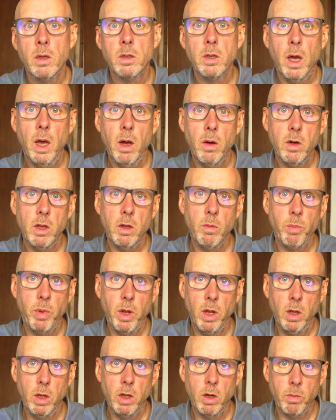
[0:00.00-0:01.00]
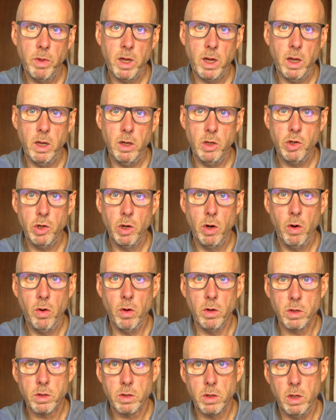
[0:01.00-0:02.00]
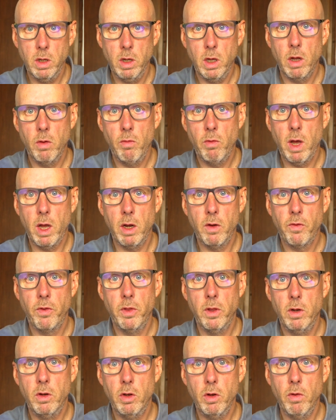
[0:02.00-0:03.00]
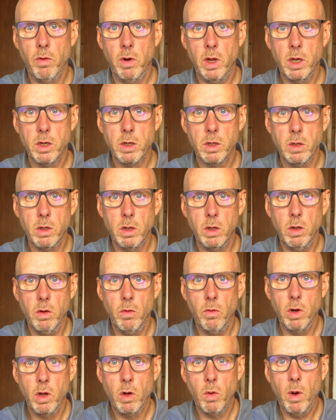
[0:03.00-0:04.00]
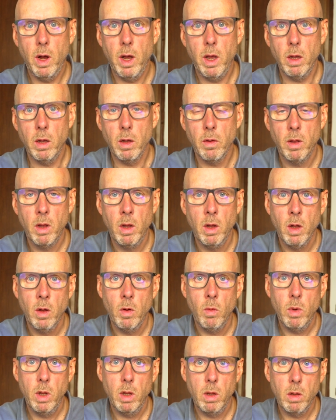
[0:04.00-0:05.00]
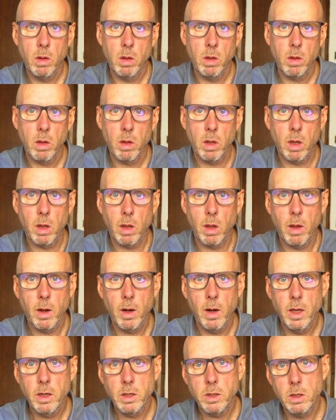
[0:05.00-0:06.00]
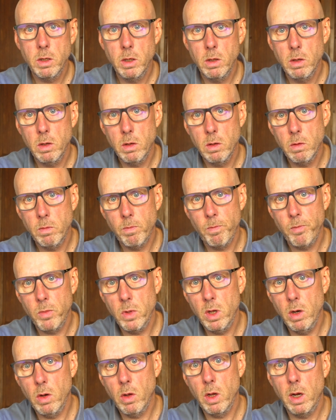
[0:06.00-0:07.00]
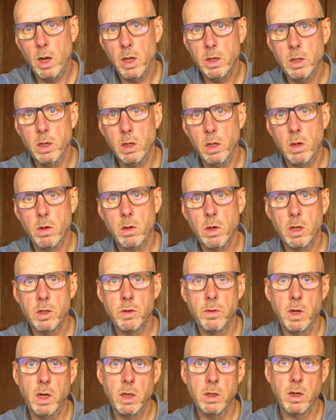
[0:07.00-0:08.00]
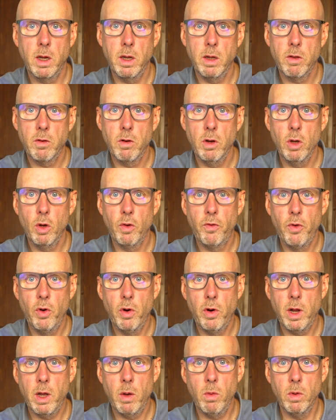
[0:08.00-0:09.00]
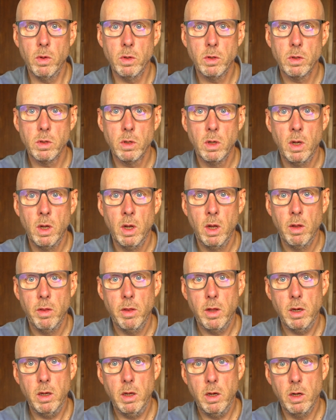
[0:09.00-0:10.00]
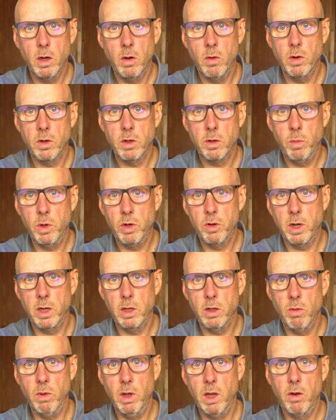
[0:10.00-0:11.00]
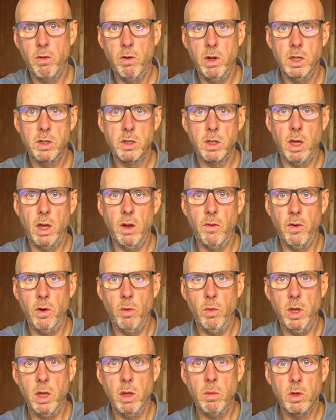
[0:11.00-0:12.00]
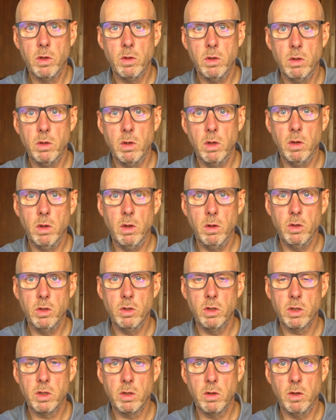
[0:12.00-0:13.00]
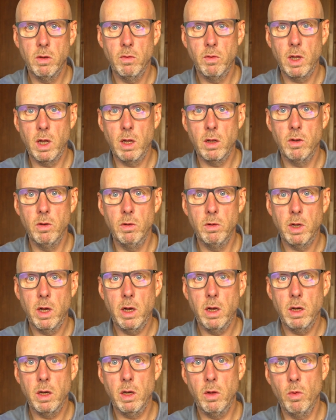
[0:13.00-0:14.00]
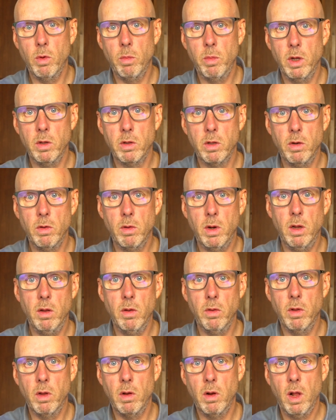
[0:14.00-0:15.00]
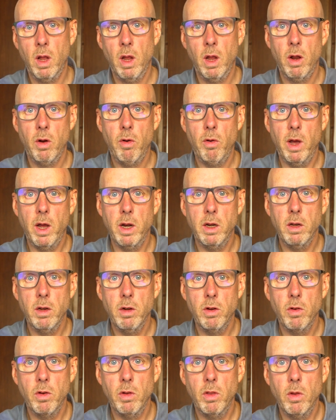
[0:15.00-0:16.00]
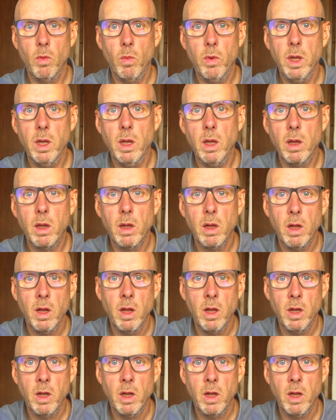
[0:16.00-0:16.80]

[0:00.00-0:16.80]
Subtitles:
So how do you build up that endurance so that you can ride for the duration that you require? Well, unless your longest ride's like 3 or 4 hours, then you don't want to be trying to increase that every week because you just sort of get too tired and you won't be able to do any other riding during the week.